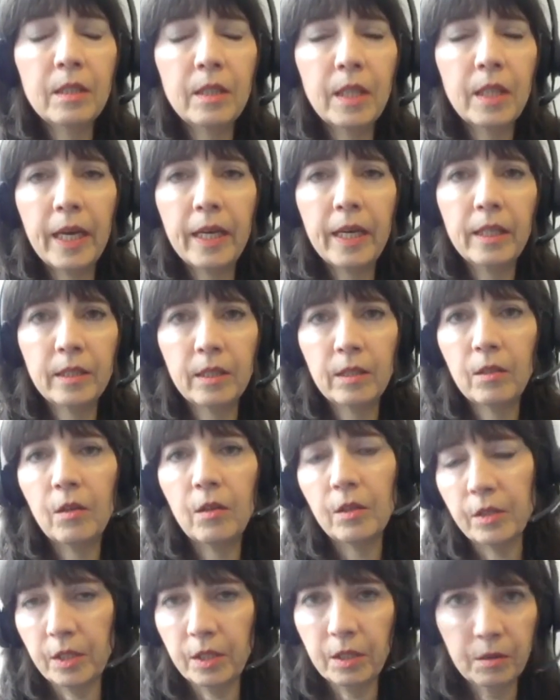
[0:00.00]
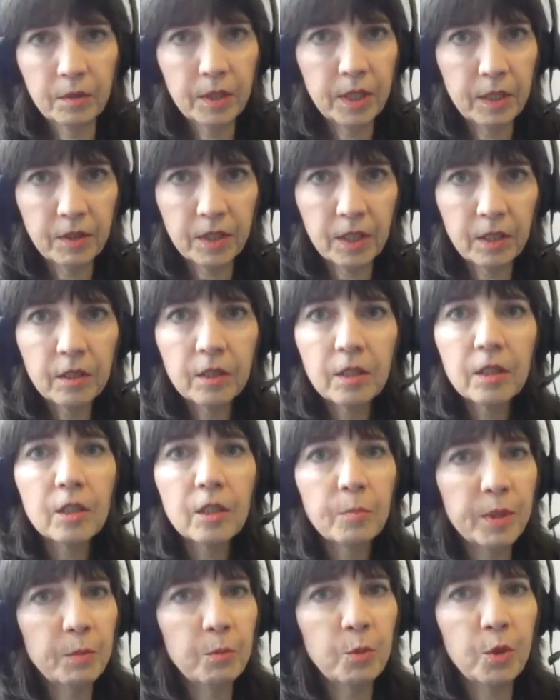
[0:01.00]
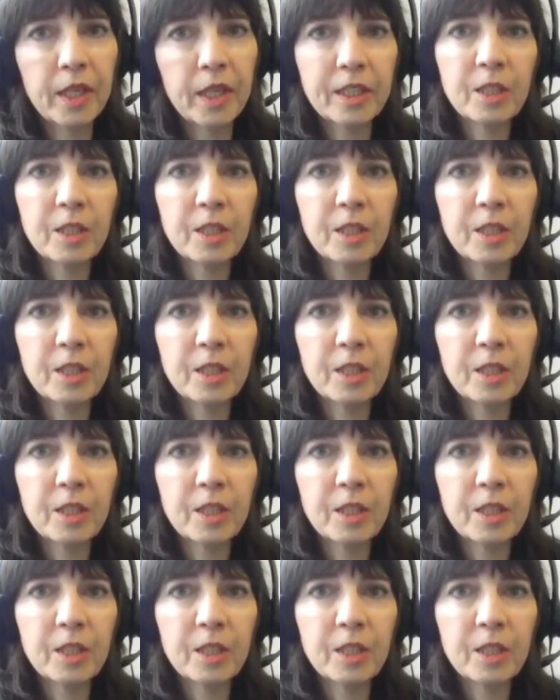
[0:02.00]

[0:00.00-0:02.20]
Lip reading: that also gives a little bit more